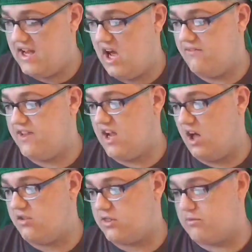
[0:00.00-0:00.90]
any
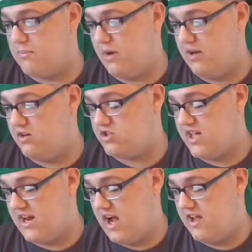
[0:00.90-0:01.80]
of the other three
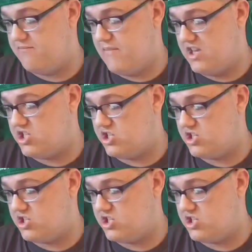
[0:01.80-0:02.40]
punters that I have